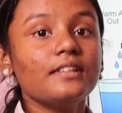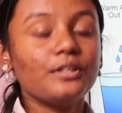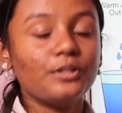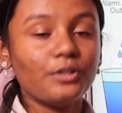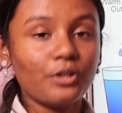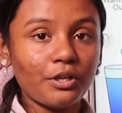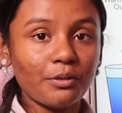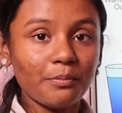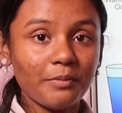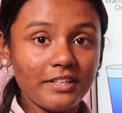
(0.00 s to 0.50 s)

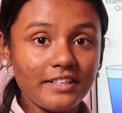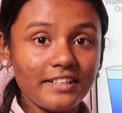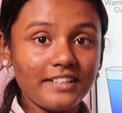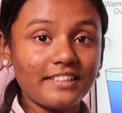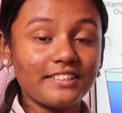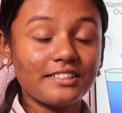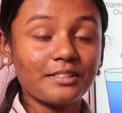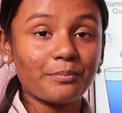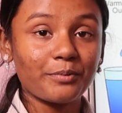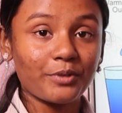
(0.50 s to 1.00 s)
Normally,
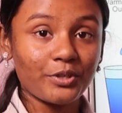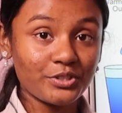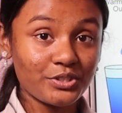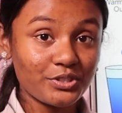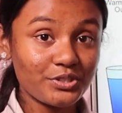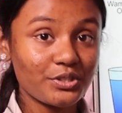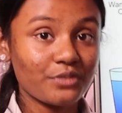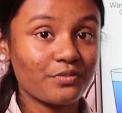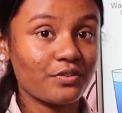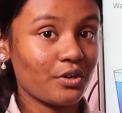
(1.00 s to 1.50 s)
in the
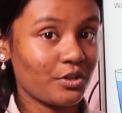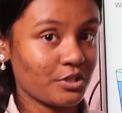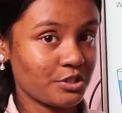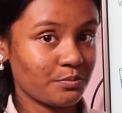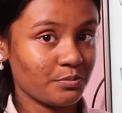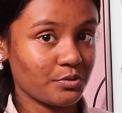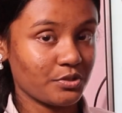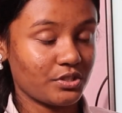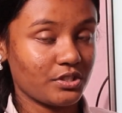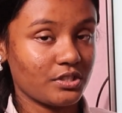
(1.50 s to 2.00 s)
process of
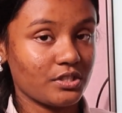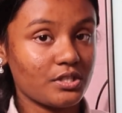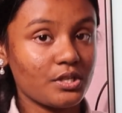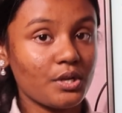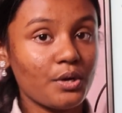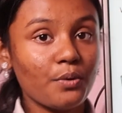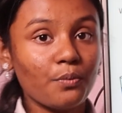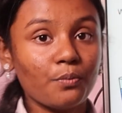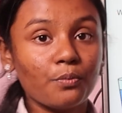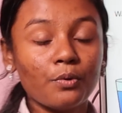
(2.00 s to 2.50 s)
osmosis,
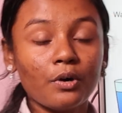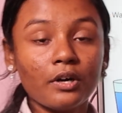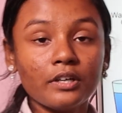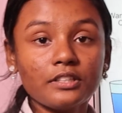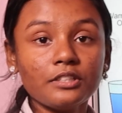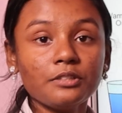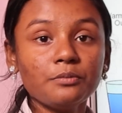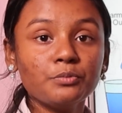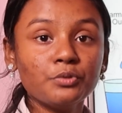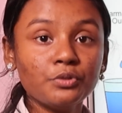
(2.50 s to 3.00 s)

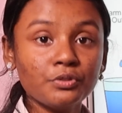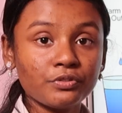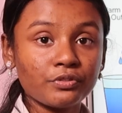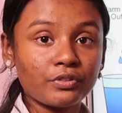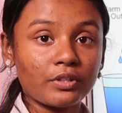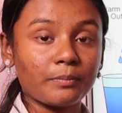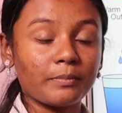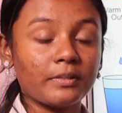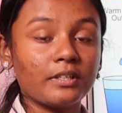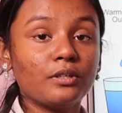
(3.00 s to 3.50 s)
water moves
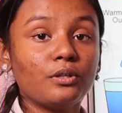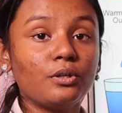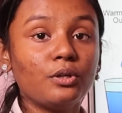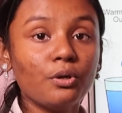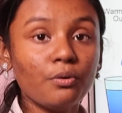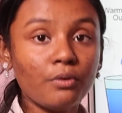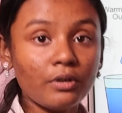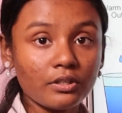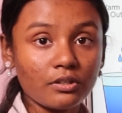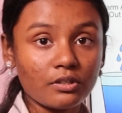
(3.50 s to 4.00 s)
from a
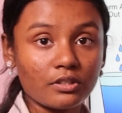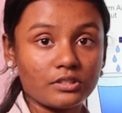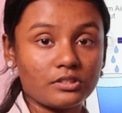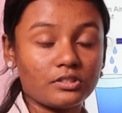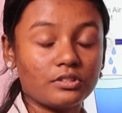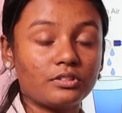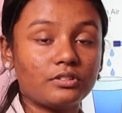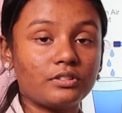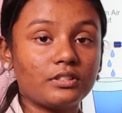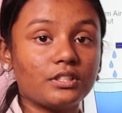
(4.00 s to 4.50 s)
lower
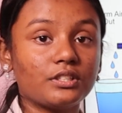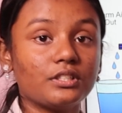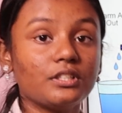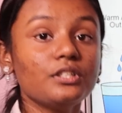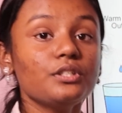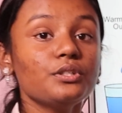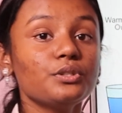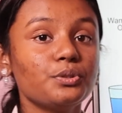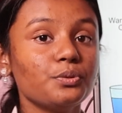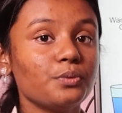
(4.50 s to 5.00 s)

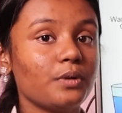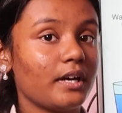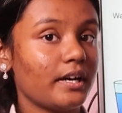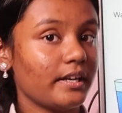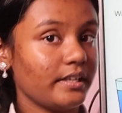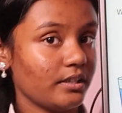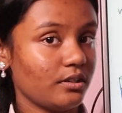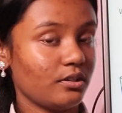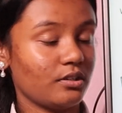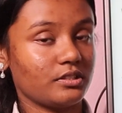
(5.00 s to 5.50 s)
concentration to a
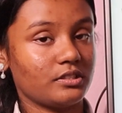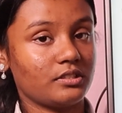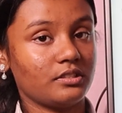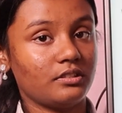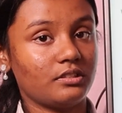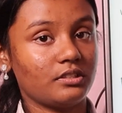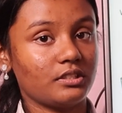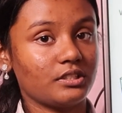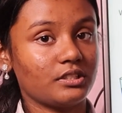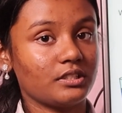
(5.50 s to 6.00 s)
higher
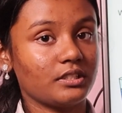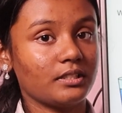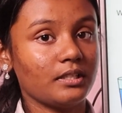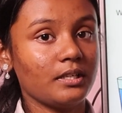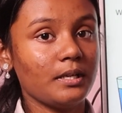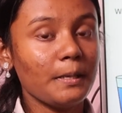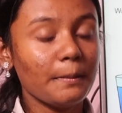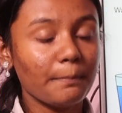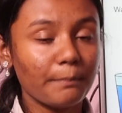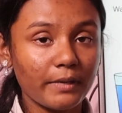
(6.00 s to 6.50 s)
concentration.
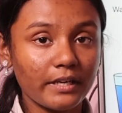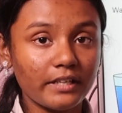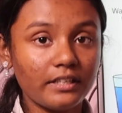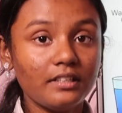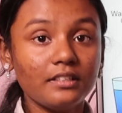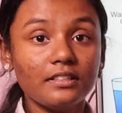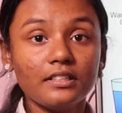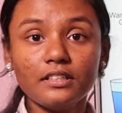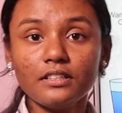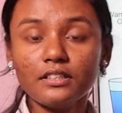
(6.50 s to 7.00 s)
But
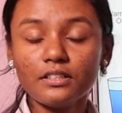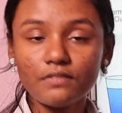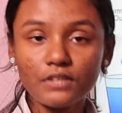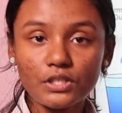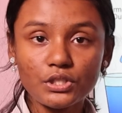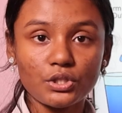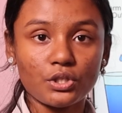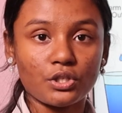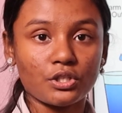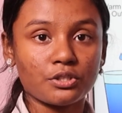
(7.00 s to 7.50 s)
in
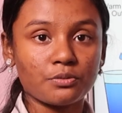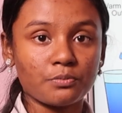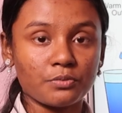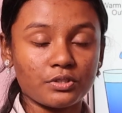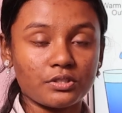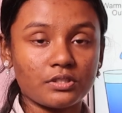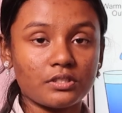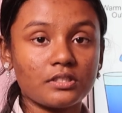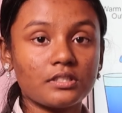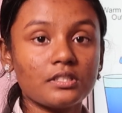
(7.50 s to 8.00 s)
reverse
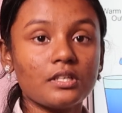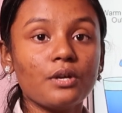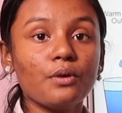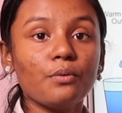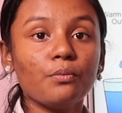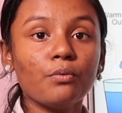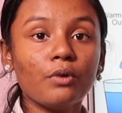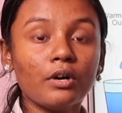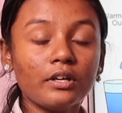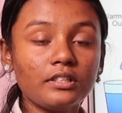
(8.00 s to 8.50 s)
osmosis,
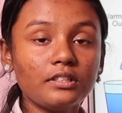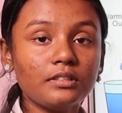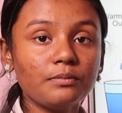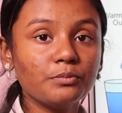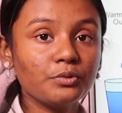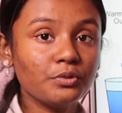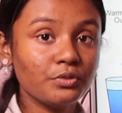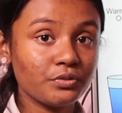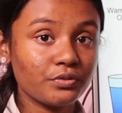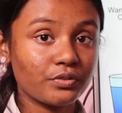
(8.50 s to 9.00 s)
water
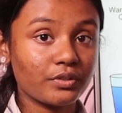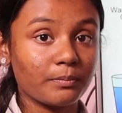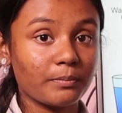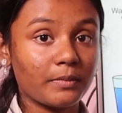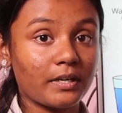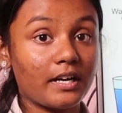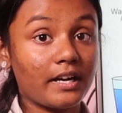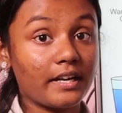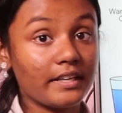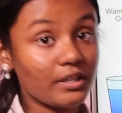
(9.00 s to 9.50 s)
moves from
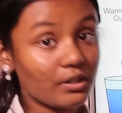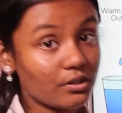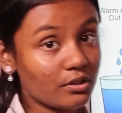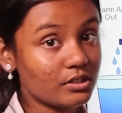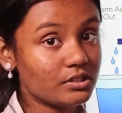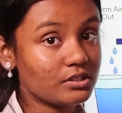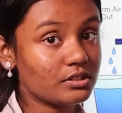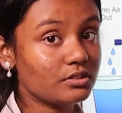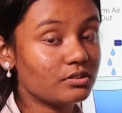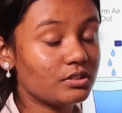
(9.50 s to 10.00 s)
a higher
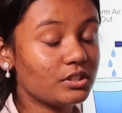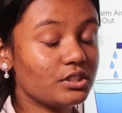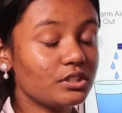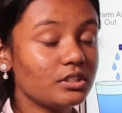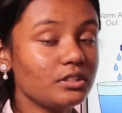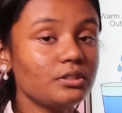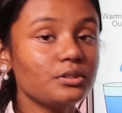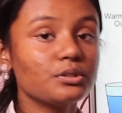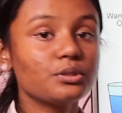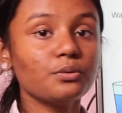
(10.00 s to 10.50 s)

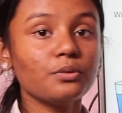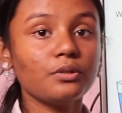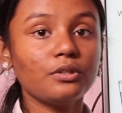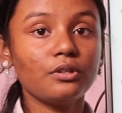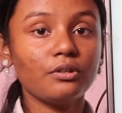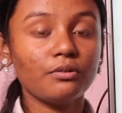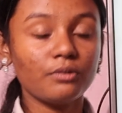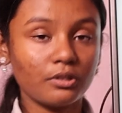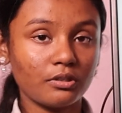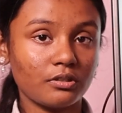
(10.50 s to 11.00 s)
concentration to a
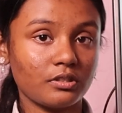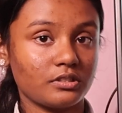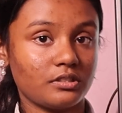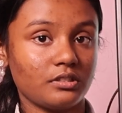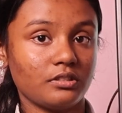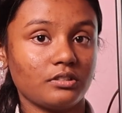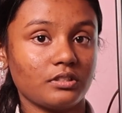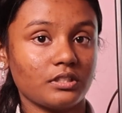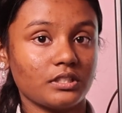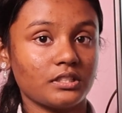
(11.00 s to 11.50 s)
lower
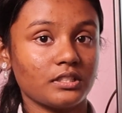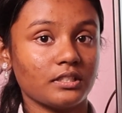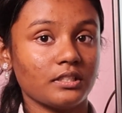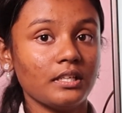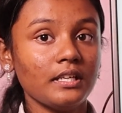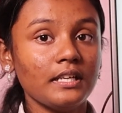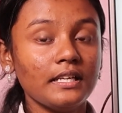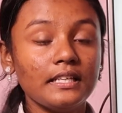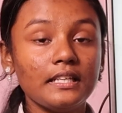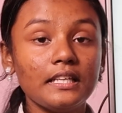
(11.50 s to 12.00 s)
concentration,
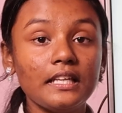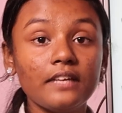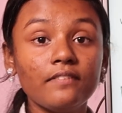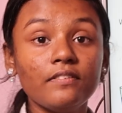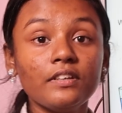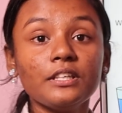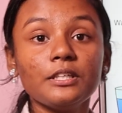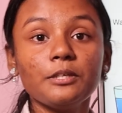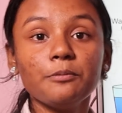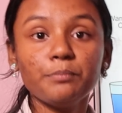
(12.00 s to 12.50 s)

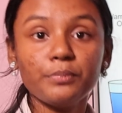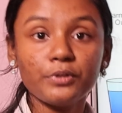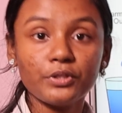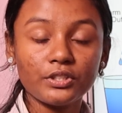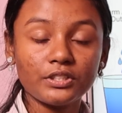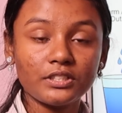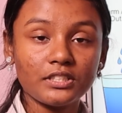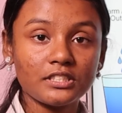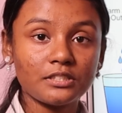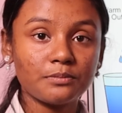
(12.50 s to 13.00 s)
leaving
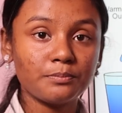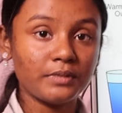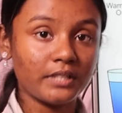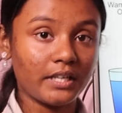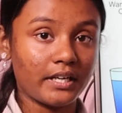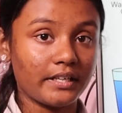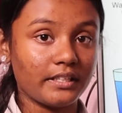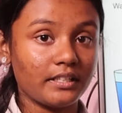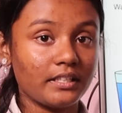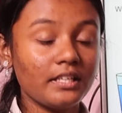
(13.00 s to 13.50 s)
impurities
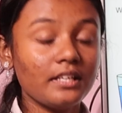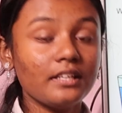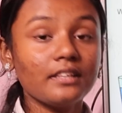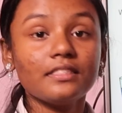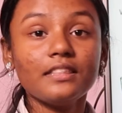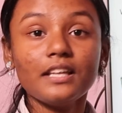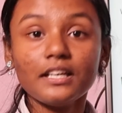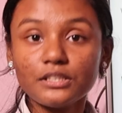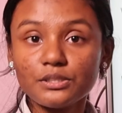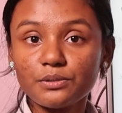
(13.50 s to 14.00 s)
behind.
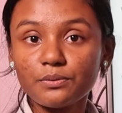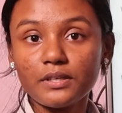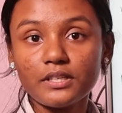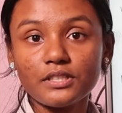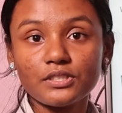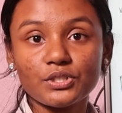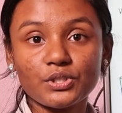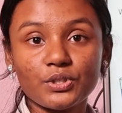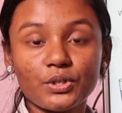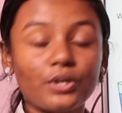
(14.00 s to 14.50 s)
That's why
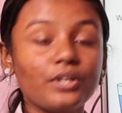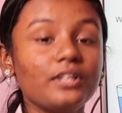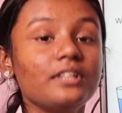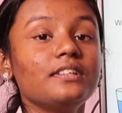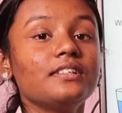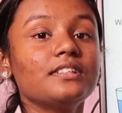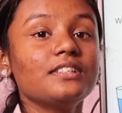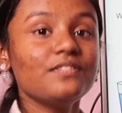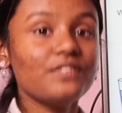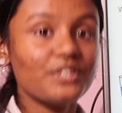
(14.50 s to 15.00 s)
it's called
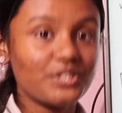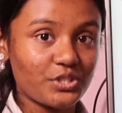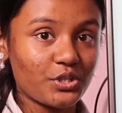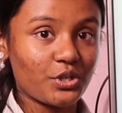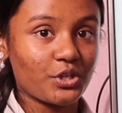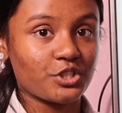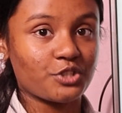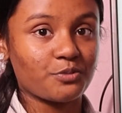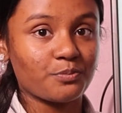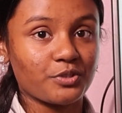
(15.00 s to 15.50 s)
reverse
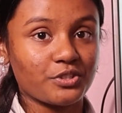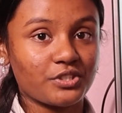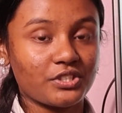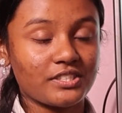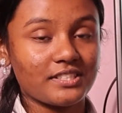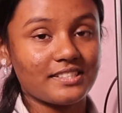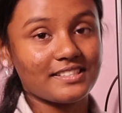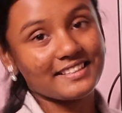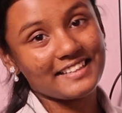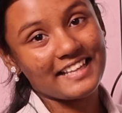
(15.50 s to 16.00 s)

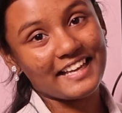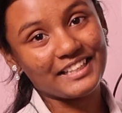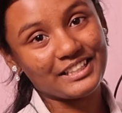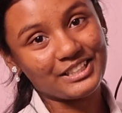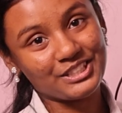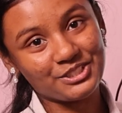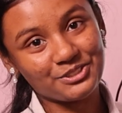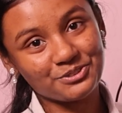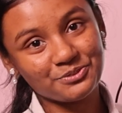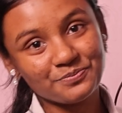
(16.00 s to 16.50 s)
osmosis.
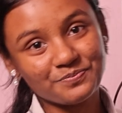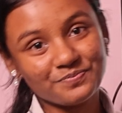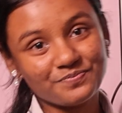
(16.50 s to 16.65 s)
Thank you.